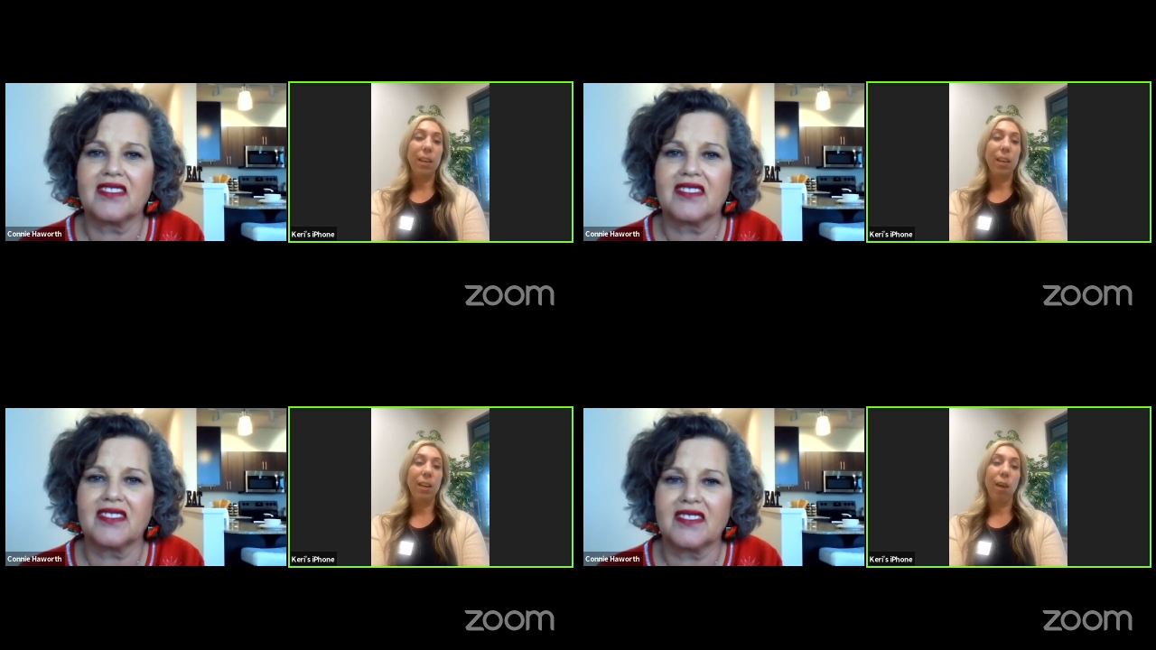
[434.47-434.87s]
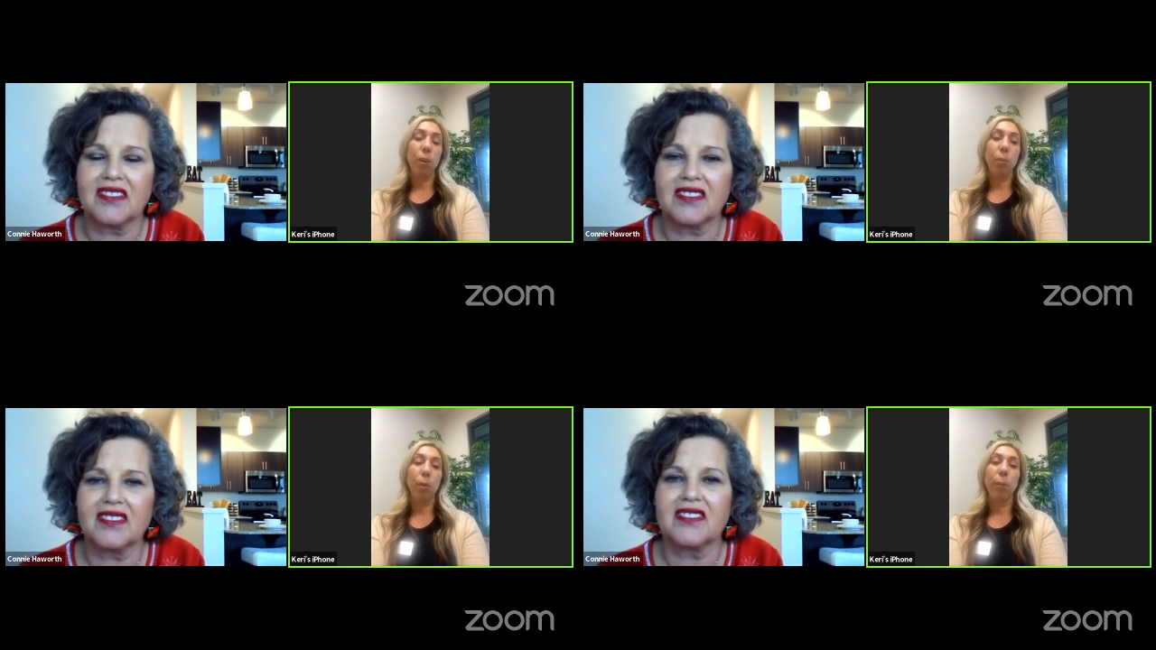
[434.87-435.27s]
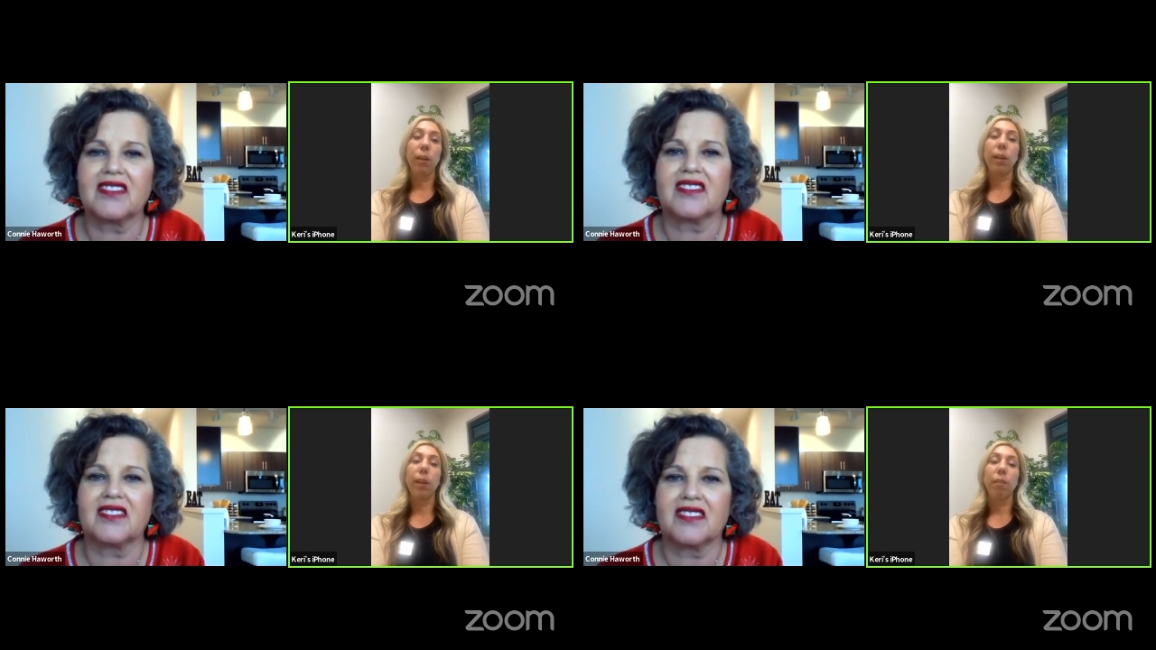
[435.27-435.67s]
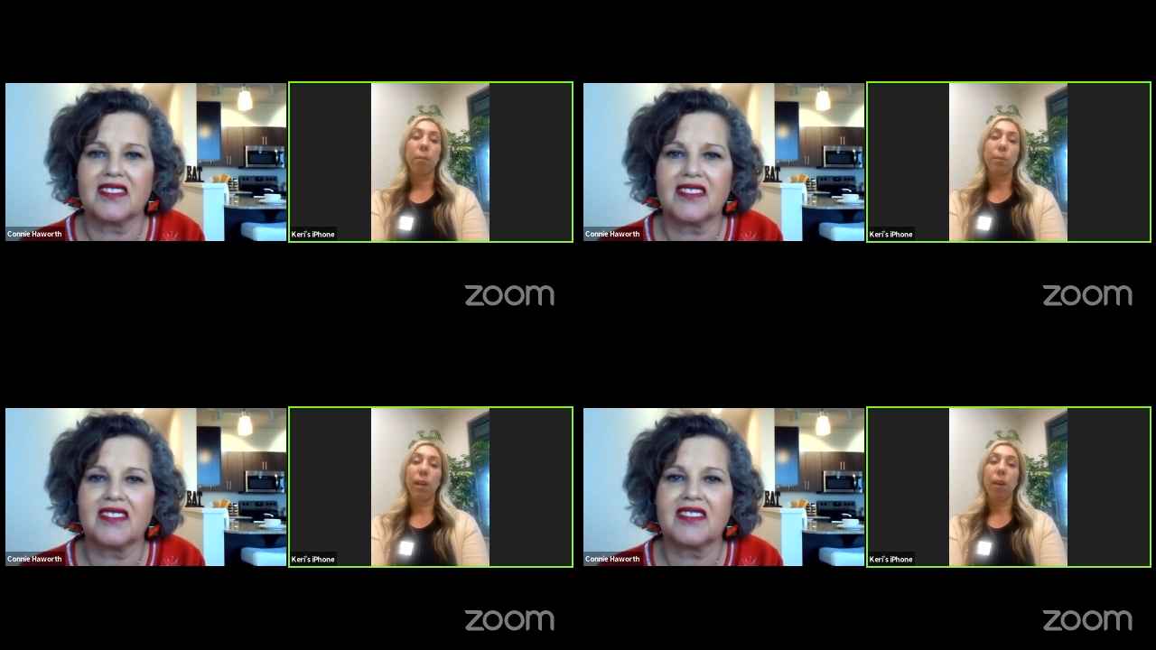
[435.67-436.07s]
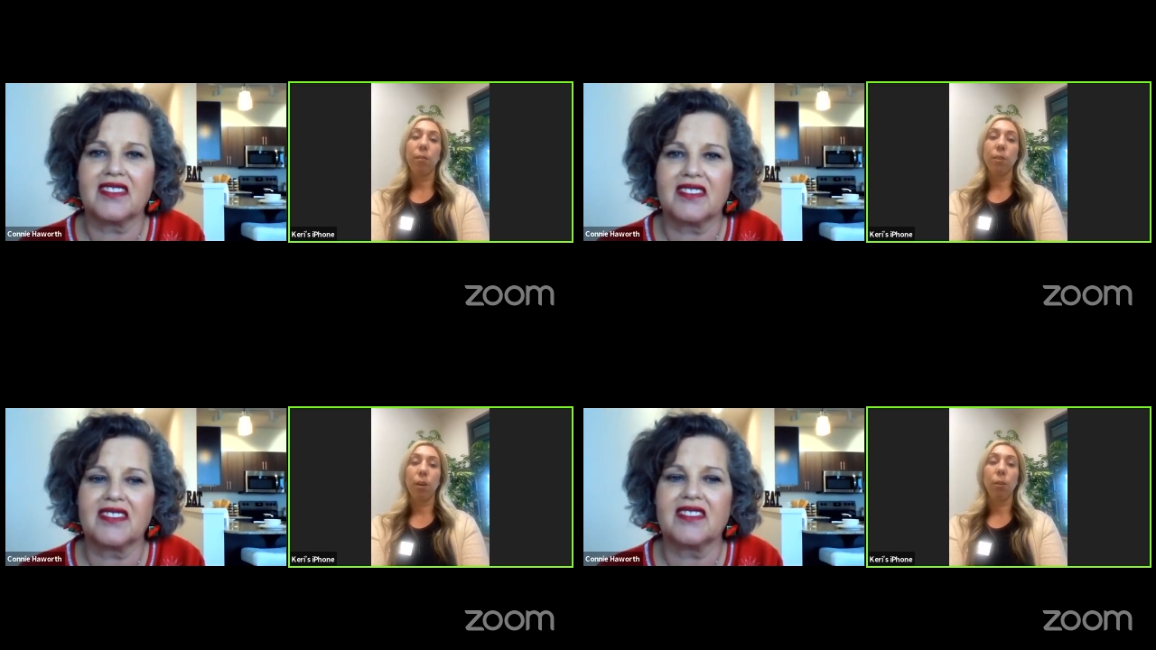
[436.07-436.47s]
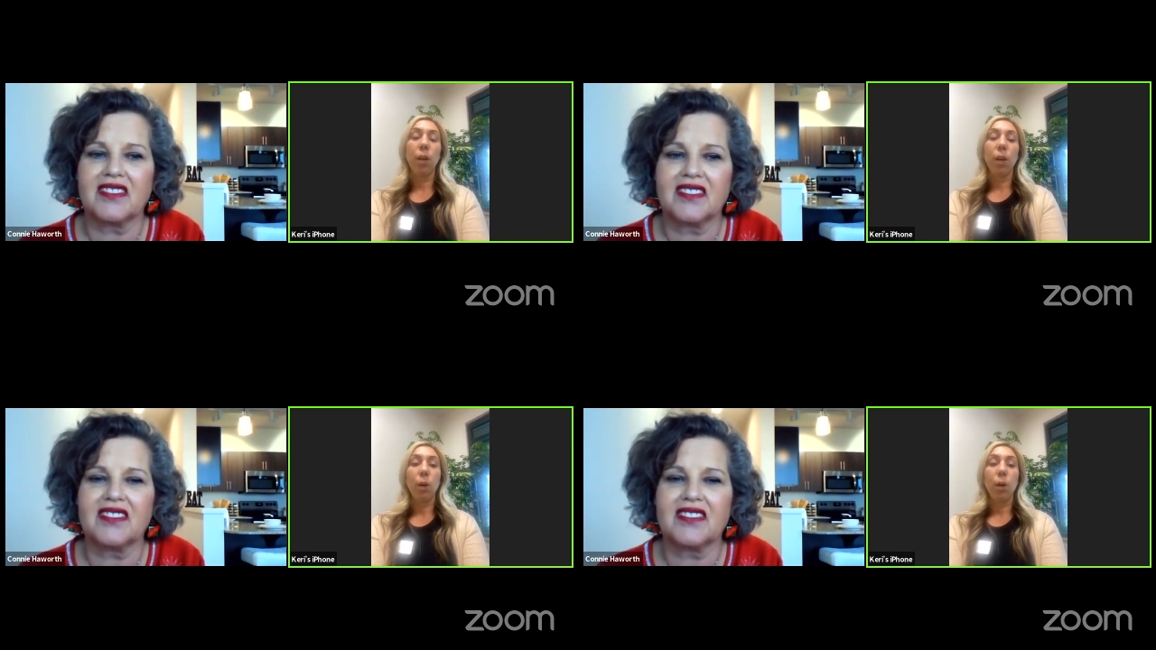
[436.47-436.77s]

Speaker 1: and now they're preparing it themselves so